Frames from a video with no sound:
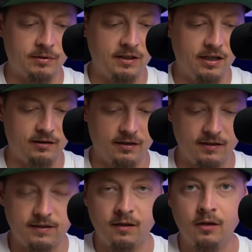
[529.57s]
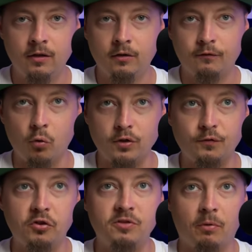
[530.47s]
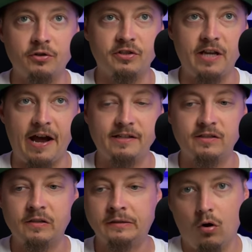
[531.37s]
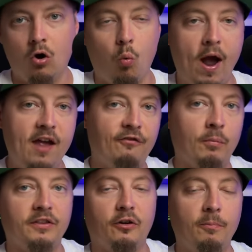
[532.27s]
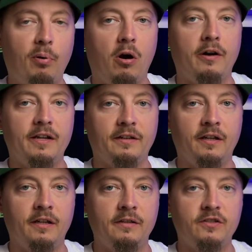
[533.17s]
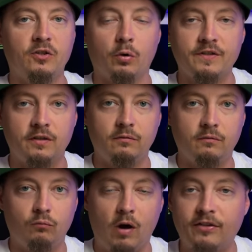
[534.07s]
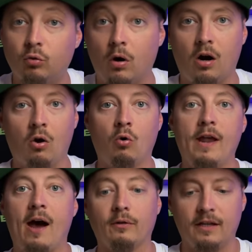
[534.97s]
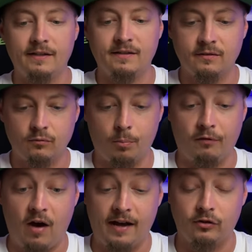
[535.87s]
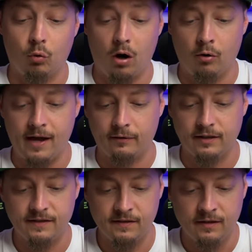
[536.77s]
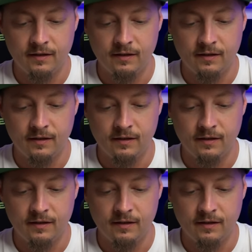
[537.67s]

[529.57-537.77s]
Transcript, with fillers: to get this Florence Foodies merchandise away from a third party and then source it right through our own outlets or provide it through our own outlets.